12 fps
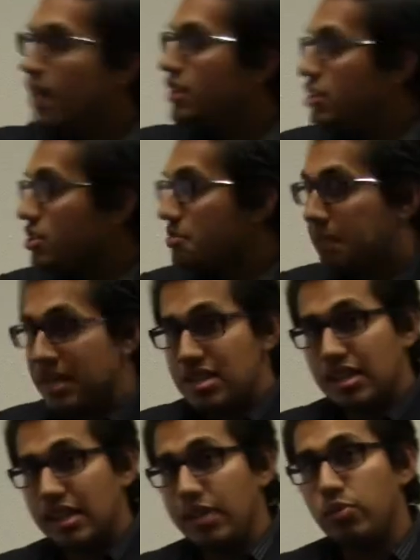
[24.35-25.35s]
This is
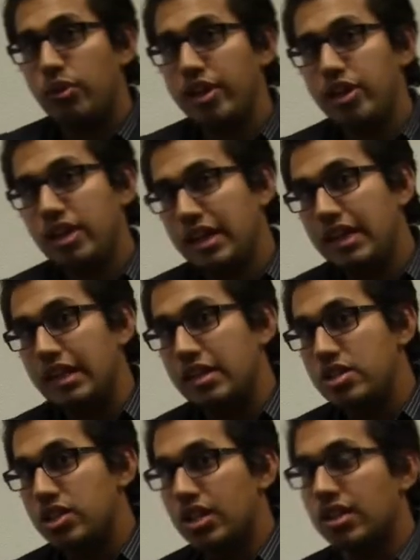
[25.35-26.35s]
basically where you're getting
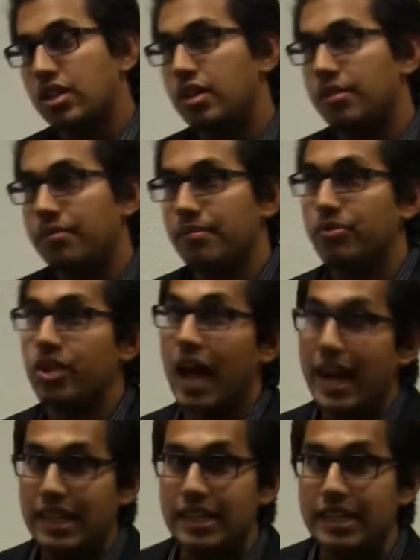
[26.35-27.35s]
into the
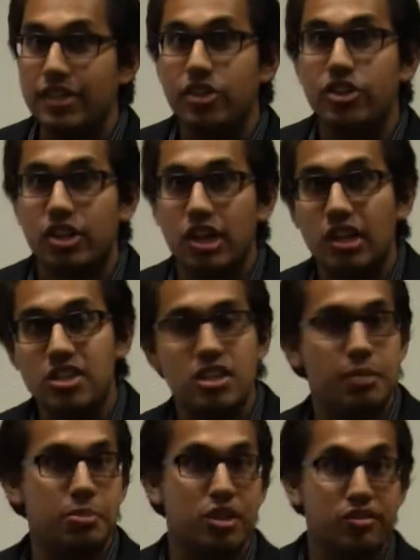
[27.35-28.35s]
idea or the
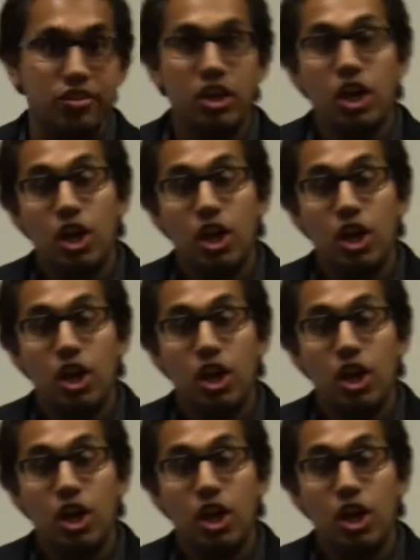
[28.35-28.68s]
concept of